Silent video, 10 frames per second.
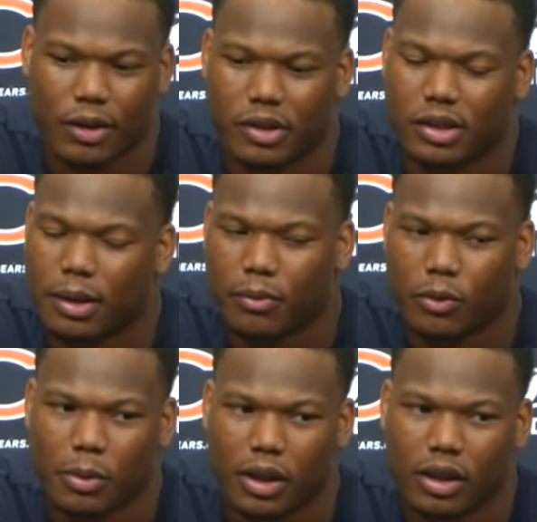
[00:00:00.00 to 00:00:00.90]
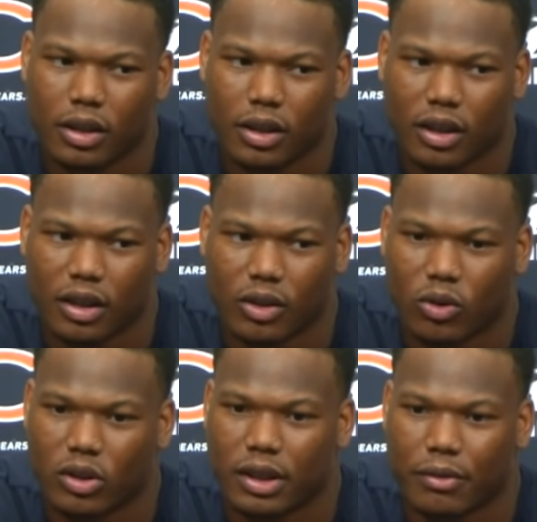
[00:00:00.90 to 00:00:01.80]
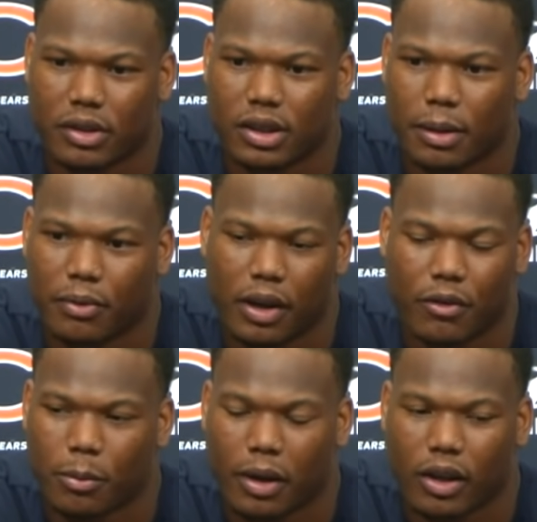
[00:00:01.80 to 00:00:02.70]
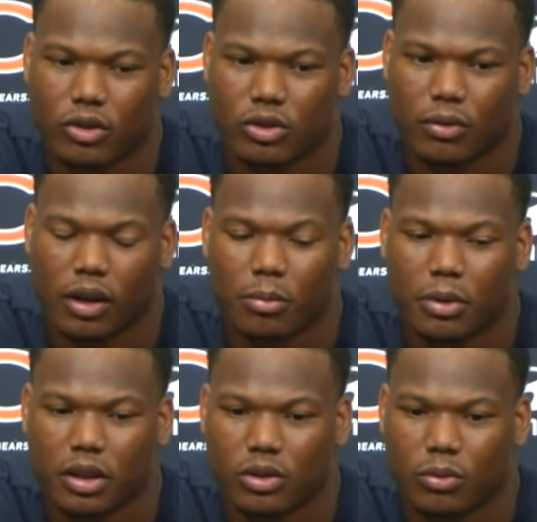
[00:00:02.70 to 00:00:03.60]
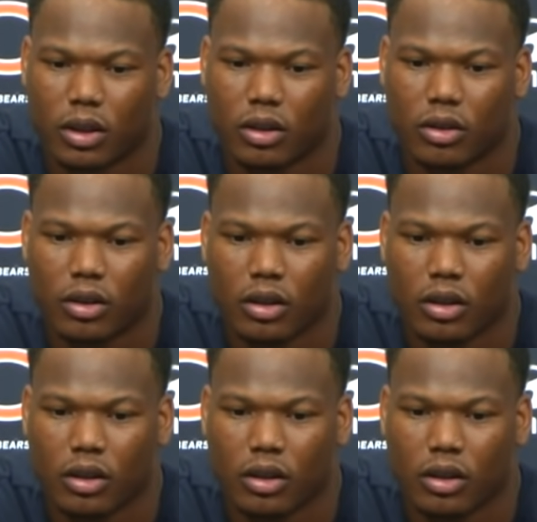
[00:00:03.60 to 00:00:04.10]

every step for me and orders every step for everybody else around me as well.